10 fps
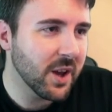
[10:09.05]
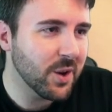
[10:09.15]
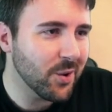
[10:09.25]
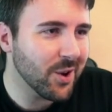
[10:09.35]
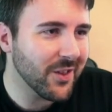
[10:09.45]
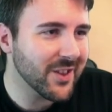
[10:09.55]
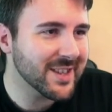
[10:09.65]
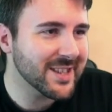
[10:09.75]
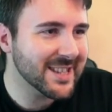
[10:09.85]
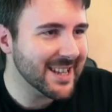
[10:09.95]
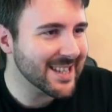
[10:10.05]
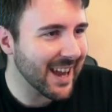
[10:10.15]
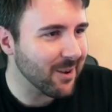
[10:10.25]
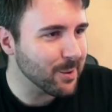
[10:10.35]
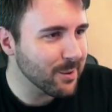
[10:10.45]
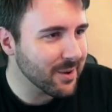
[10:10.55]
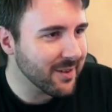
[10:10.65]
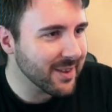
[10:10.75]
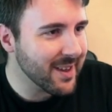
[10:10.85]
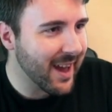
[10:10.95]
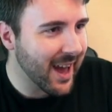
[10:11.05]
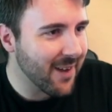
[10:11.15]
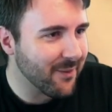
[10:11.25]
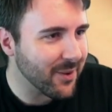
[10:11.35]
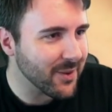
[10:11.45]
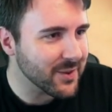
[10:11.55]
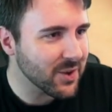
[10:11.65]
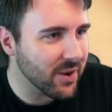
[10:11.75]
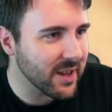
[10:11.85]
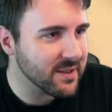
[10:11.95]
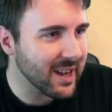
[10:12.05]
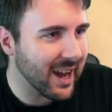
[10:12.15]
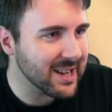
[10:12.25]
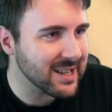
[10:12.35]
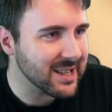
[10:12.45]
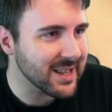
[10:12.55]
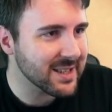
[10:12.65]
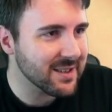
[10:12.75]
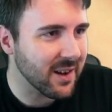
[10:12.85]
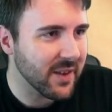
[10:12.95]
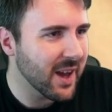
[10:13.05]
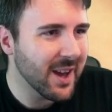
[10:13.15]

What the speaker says: Look at the detail. Look at the effort that's gone into adding this stuff.